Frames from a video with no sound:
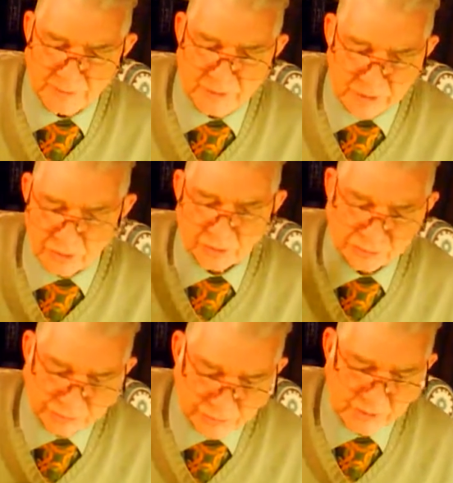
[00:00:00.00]
They did
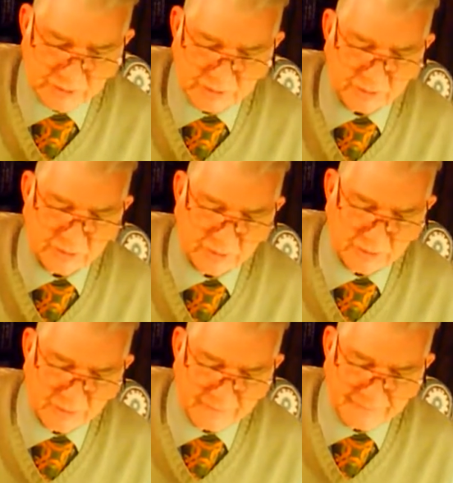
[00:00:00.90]
not see
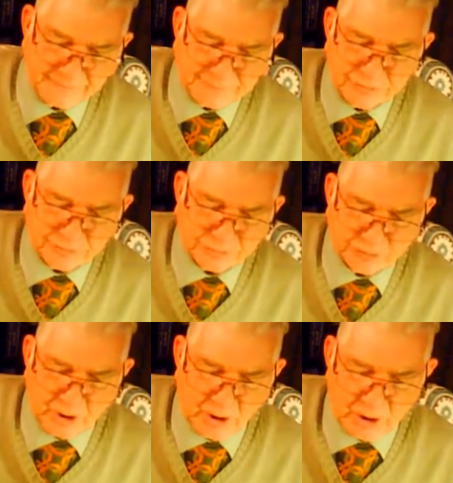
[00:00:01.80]
that
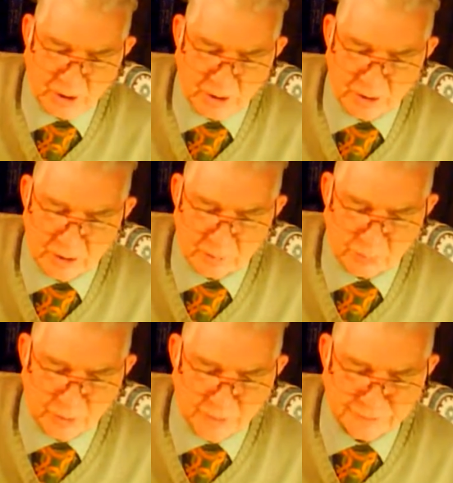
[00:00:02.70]
this
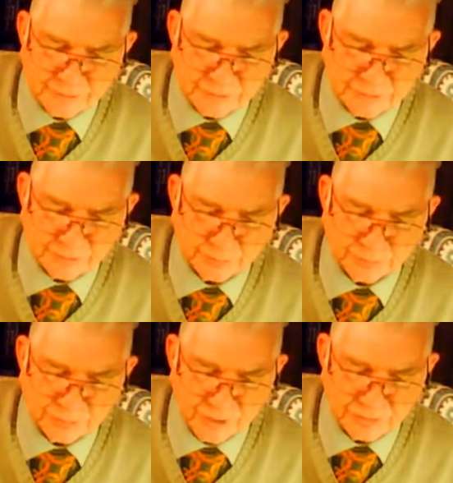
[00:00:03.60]
present
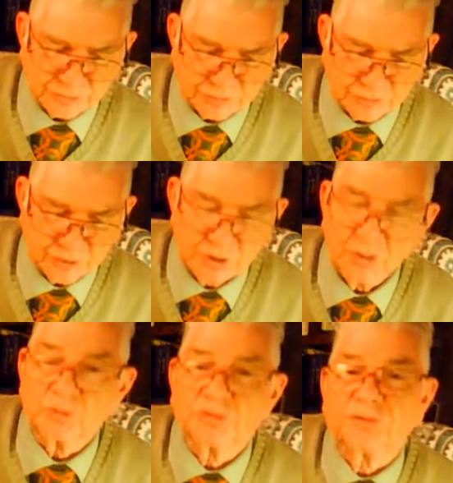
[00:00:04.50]
dispensation
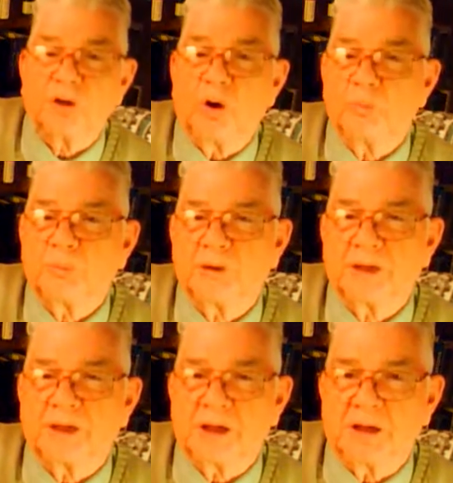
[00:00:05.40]
was
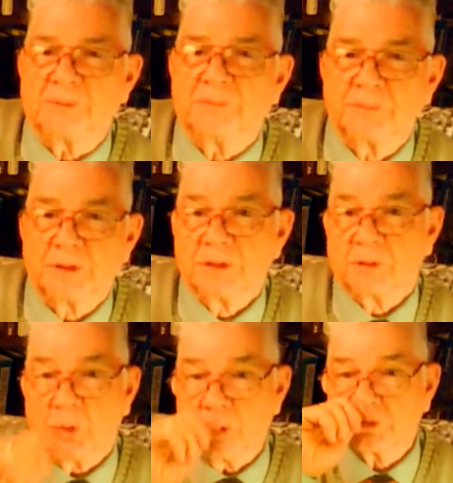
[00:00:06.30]
opening up
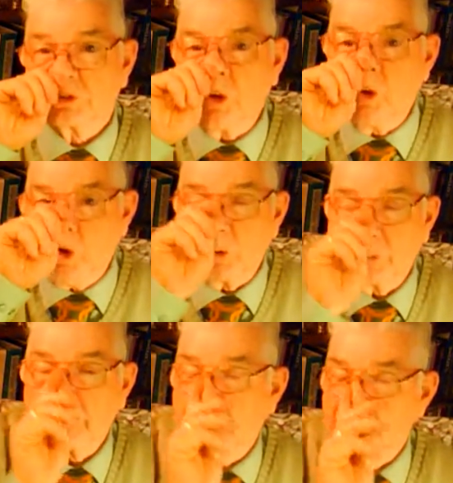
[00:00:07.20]
what was
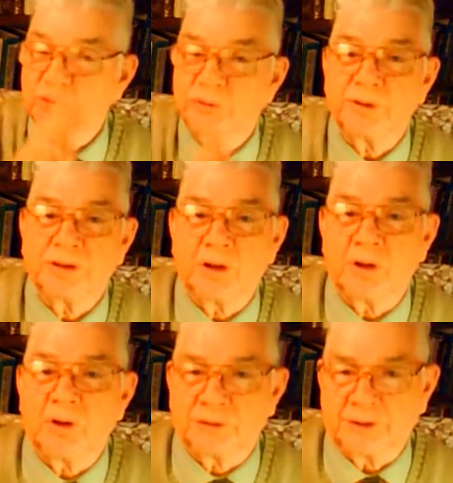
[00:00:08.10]
called and would be
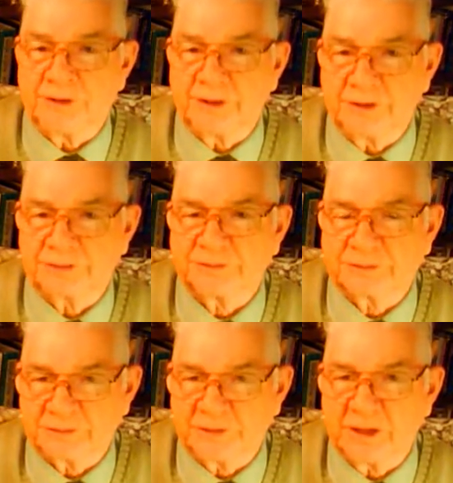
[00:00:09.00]
called and is
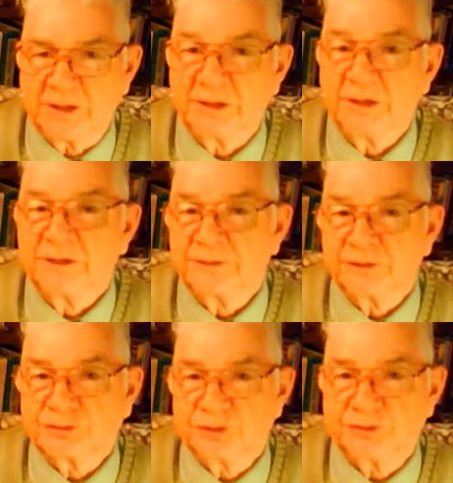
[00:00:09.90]
today
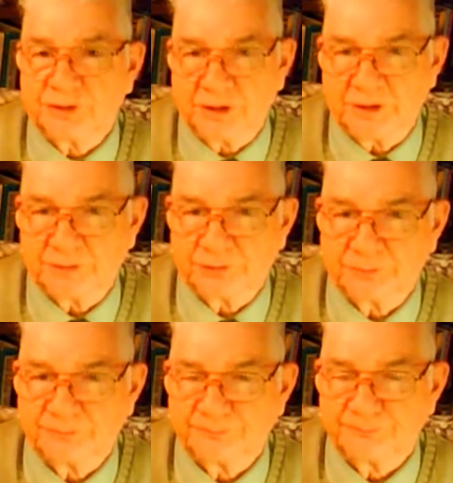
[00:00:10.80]
the church age.